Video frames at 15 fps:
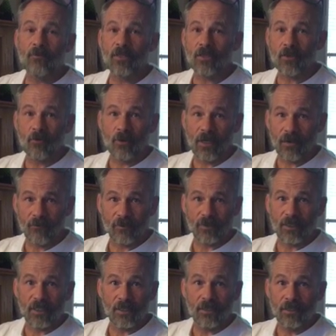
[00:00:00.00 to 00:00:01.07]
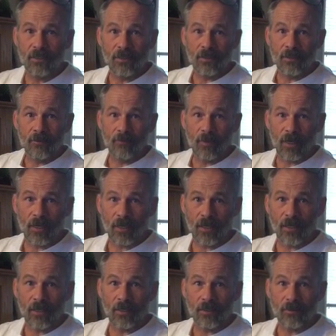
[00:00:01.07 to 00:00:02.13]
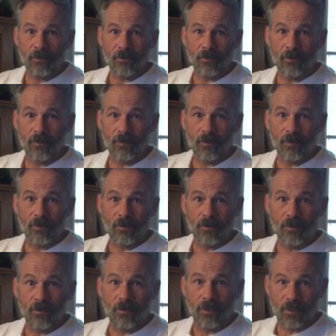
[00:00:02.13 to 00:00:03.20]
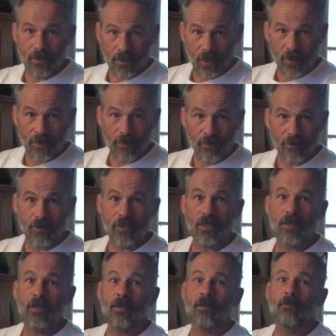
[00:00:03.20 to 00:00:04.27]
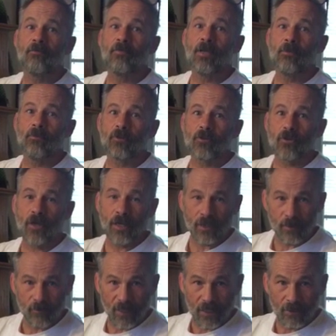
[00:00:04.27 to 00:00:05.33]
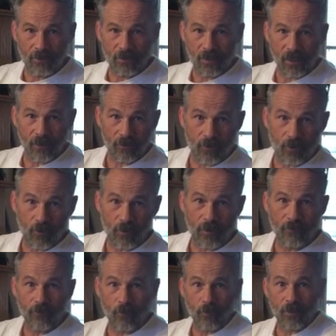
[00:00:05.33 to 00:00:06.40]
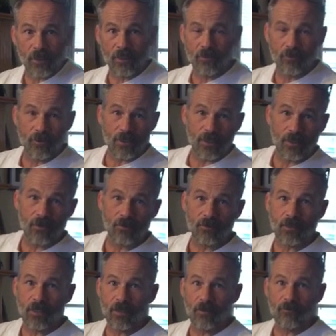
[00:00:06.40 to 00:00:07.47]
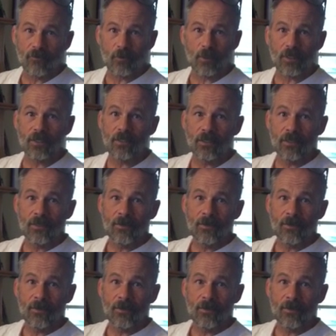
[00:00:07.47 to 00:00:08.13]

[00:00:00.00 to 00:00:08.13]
so heavily by designers and people trying to meet Title 24, the energy code in California.